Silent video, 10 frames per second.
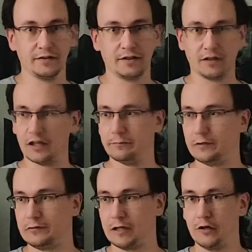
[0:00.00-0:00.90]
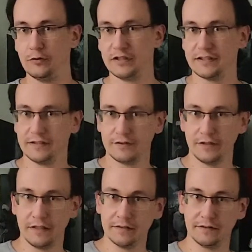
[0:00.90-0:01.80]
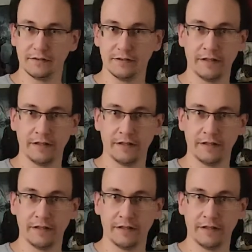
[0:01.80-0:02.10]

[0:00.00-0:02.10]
a couple of hours into this,